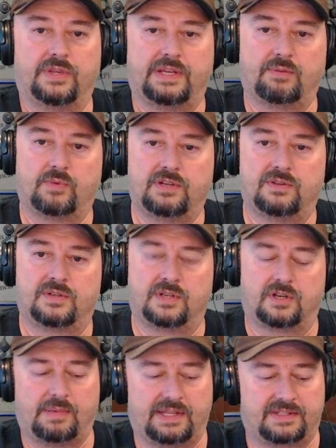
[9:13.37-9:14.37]
And then when you
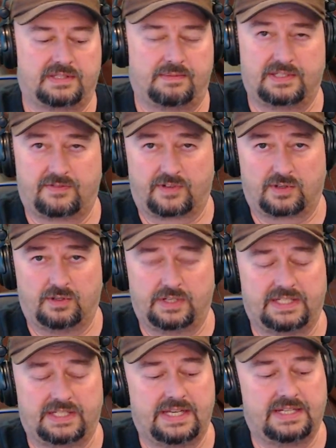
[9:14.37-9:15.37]
talk about some of these vertical
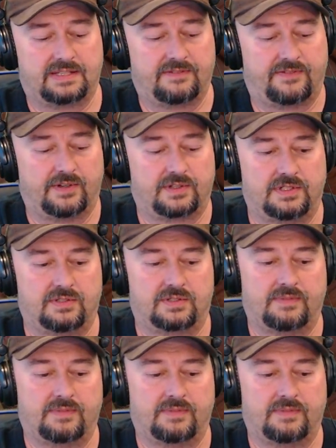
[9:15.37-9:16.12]
antennas that folks use,